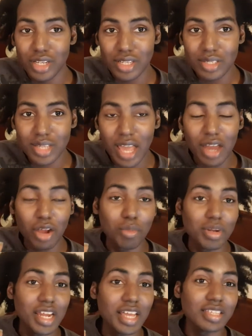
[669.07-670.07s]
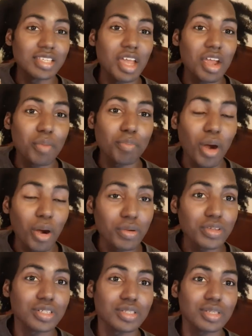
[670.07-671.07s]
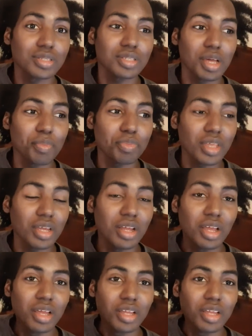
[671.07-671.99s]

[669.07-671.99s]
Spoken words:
discount on my next hair purchase or something?